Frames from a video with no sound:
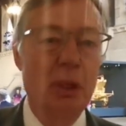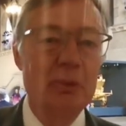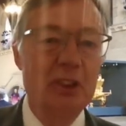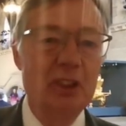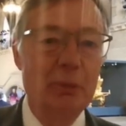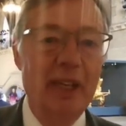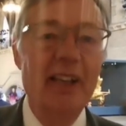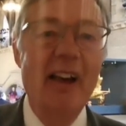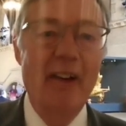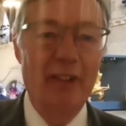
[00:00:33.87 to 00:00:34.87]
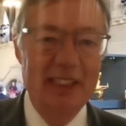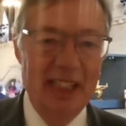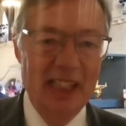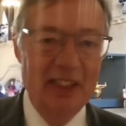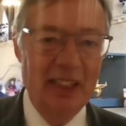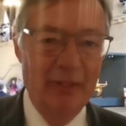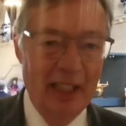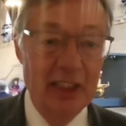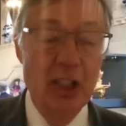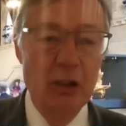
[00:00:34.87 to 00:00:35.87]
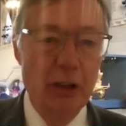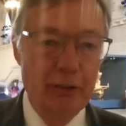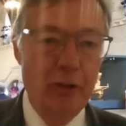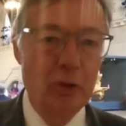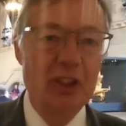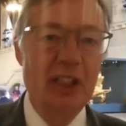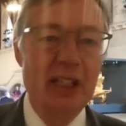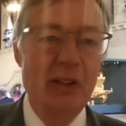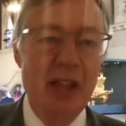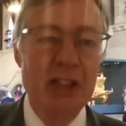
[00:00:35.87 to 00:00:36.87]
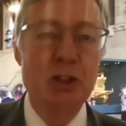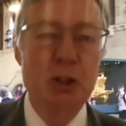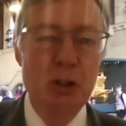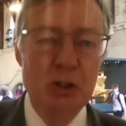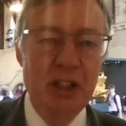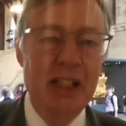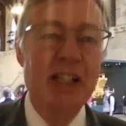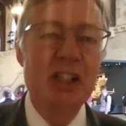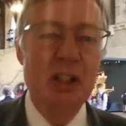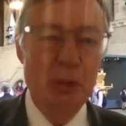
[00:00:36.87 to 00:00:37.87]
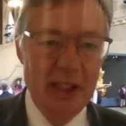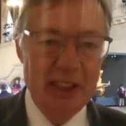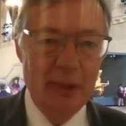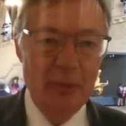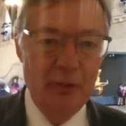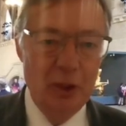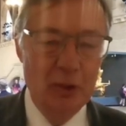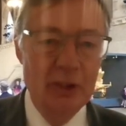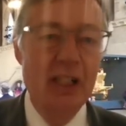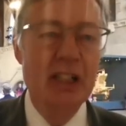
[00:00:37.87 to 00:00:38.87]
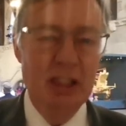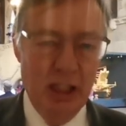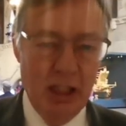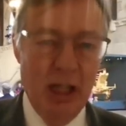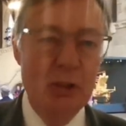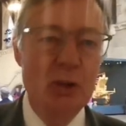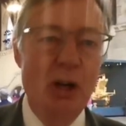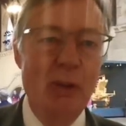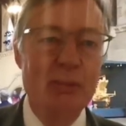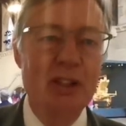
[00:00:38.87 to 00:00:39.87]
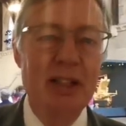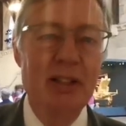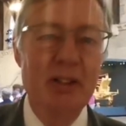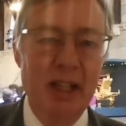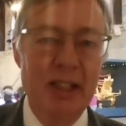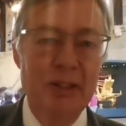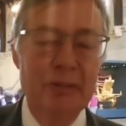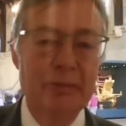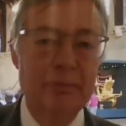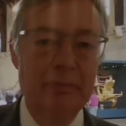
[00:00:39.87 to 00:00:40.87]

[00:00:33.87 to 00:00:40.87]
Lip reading: promises to be a fantastic event. Look forward to seeing you then, Tuesday, the 27th of June. Come onto our website. Thank you.